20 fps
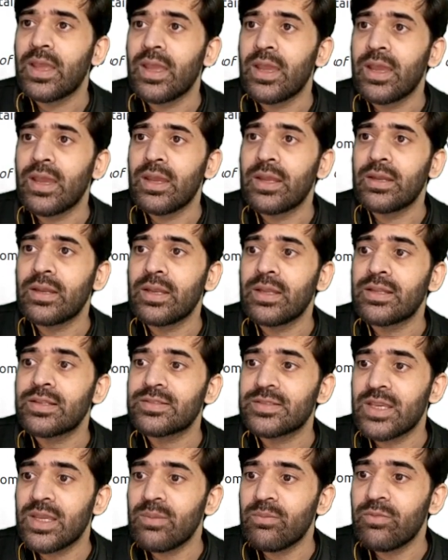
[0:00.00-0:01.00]
And in the
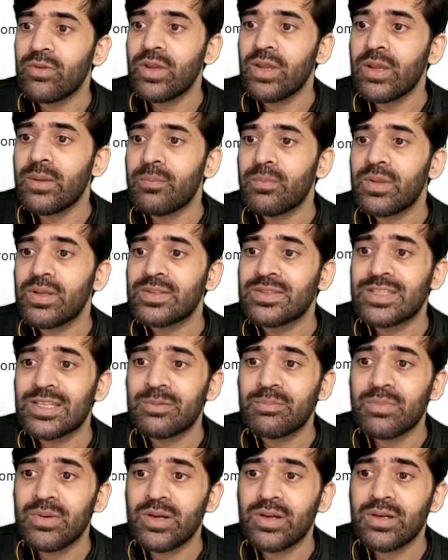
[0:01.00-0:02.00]
same way,
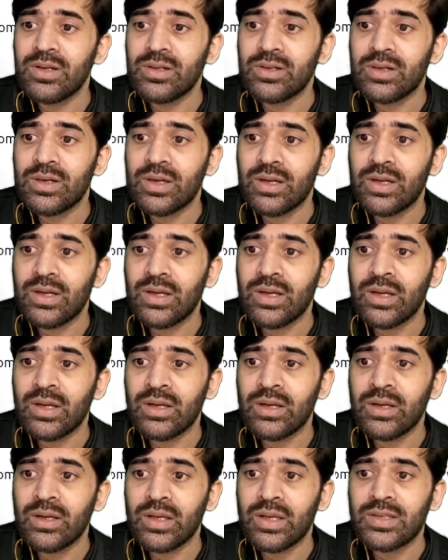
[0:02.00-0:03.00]
Sigma
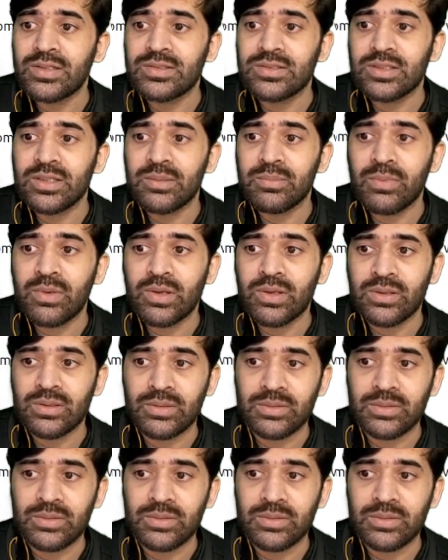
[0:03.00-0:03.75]
is a